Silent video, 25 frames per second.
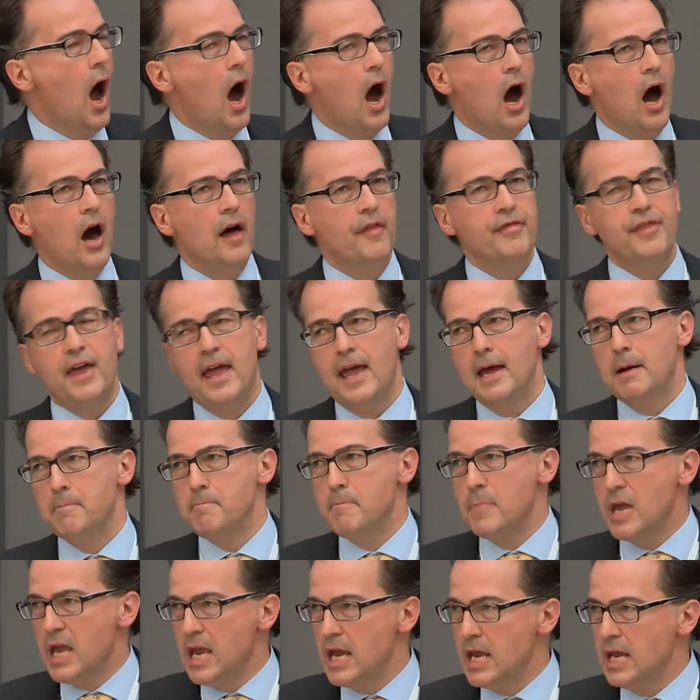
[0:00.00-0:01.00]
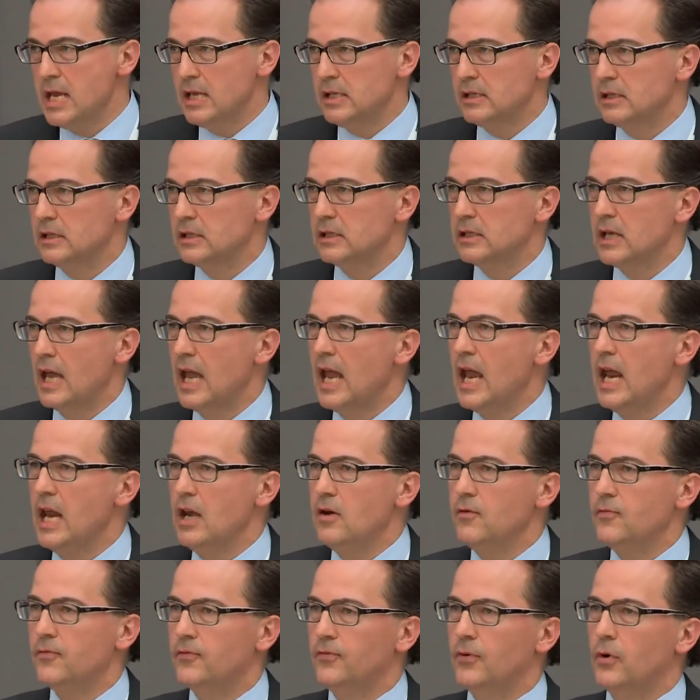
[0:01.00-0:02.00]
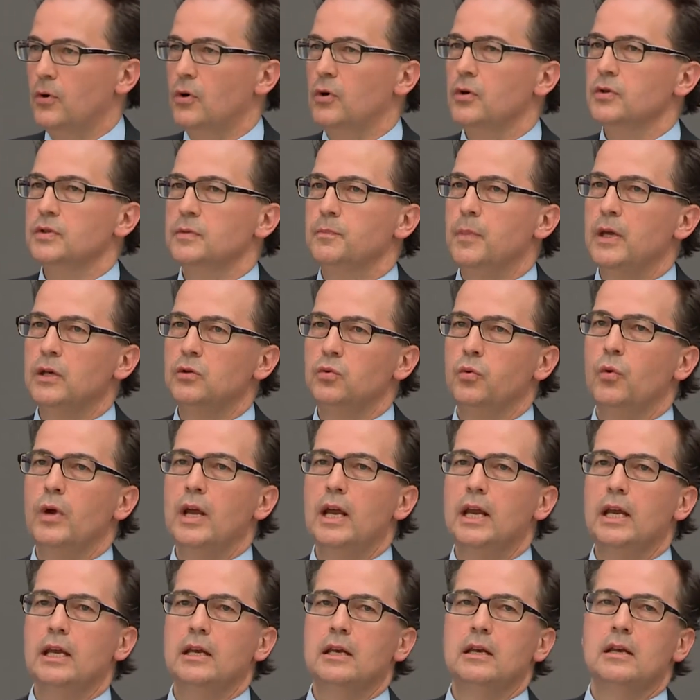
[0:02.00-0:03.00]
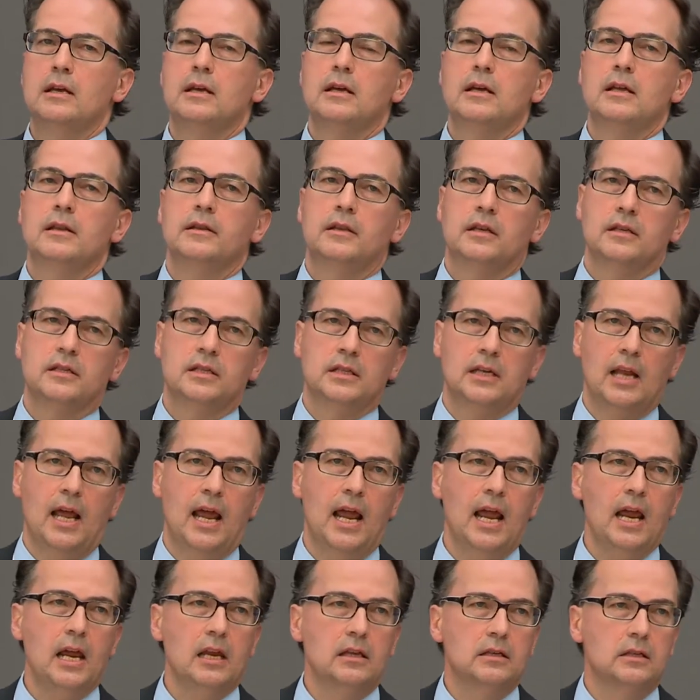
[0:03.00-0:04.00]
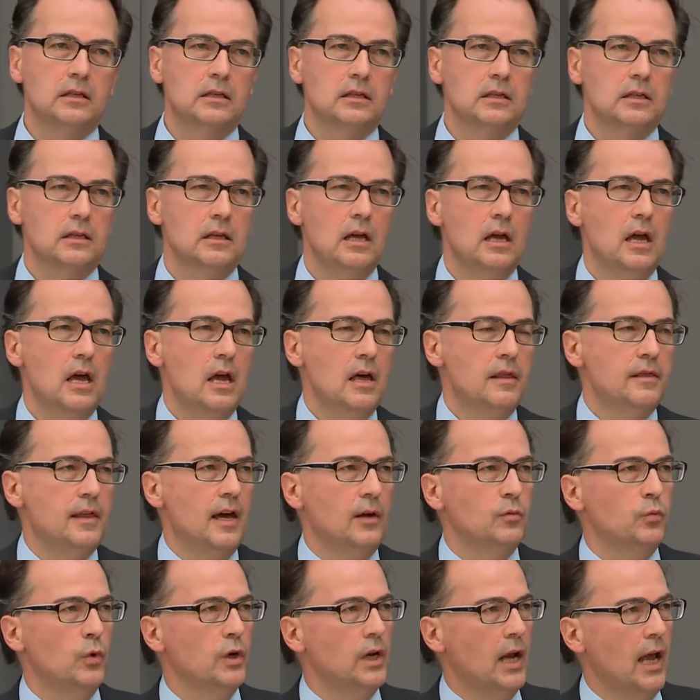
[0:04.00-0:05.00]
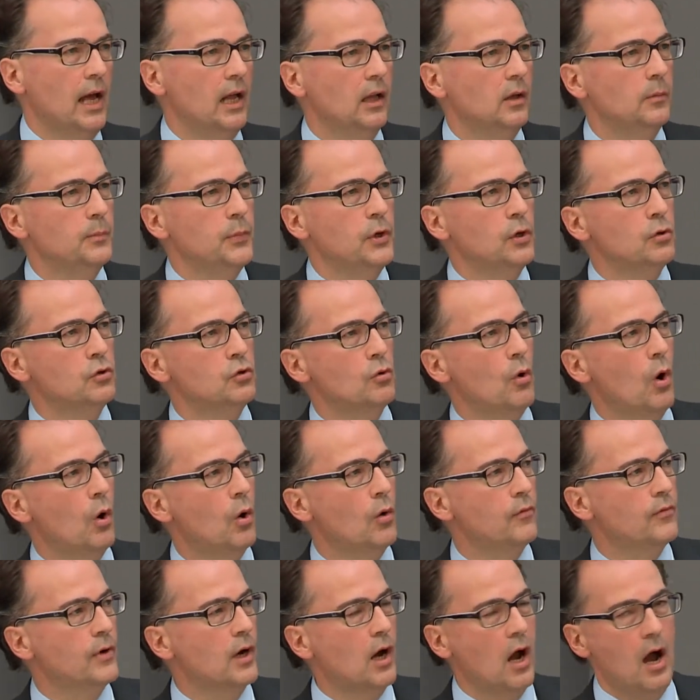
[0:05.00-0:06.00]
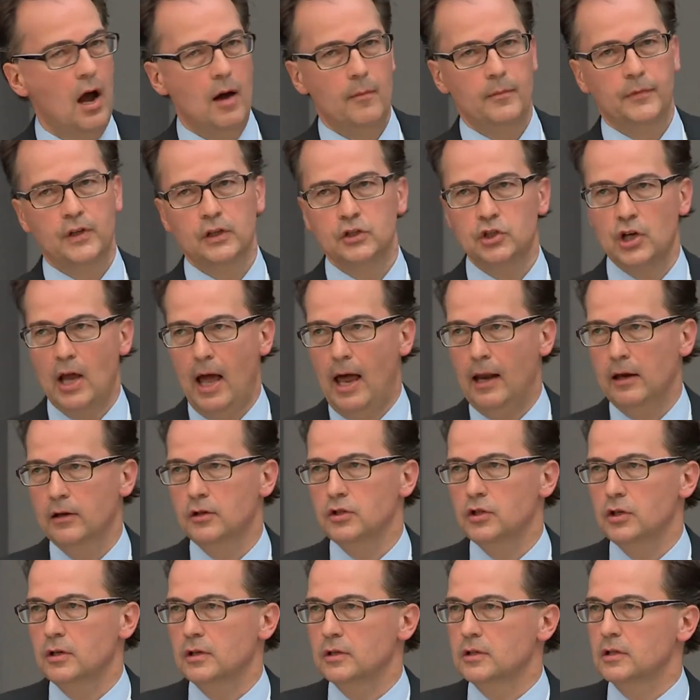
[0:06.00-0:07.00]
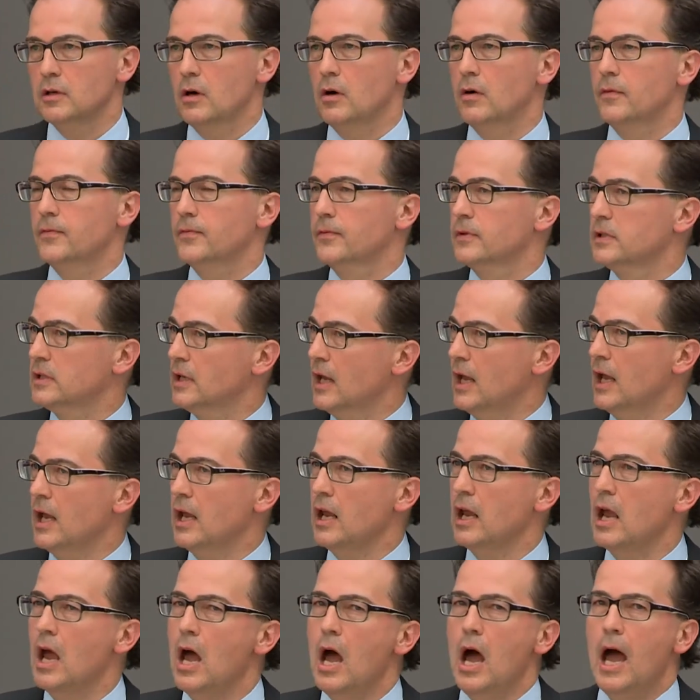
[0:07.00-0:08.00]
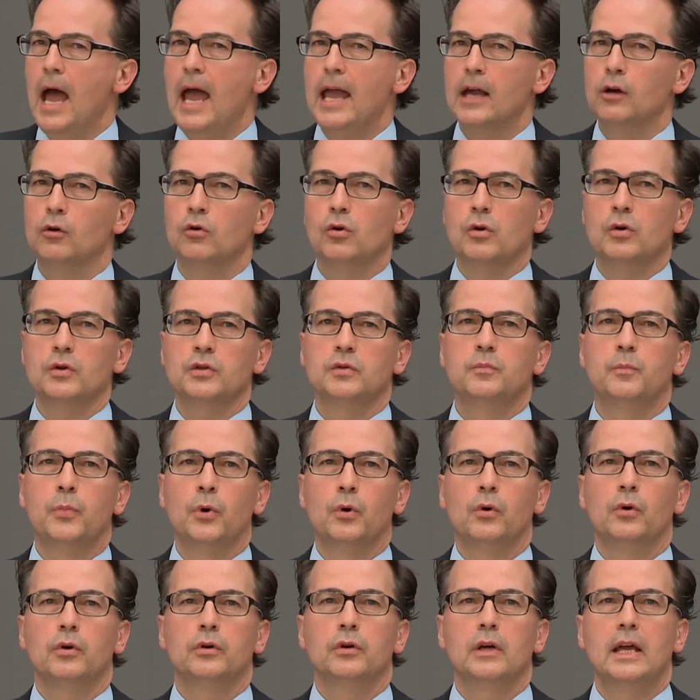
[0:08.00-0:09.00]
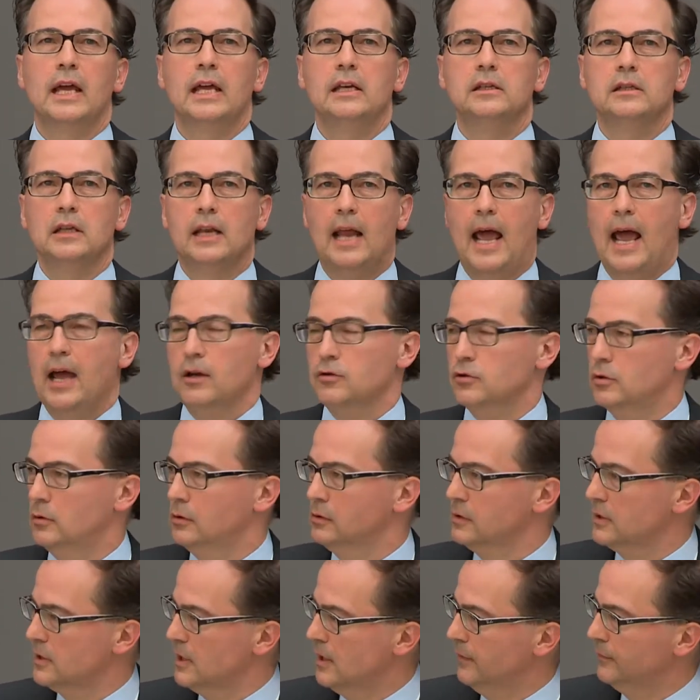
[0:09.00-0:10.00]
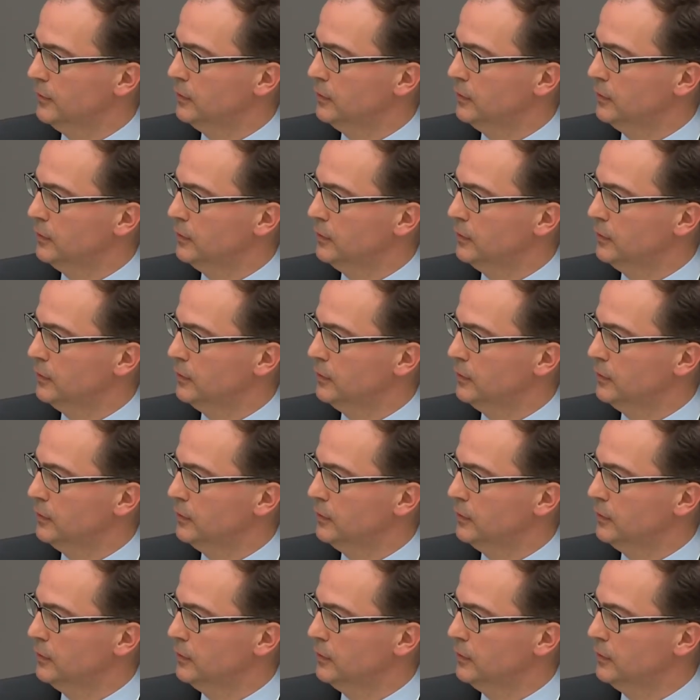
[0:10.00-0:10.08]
Are there means in force between the states that would help you to overcome the challenges of, say, a cross-border international civil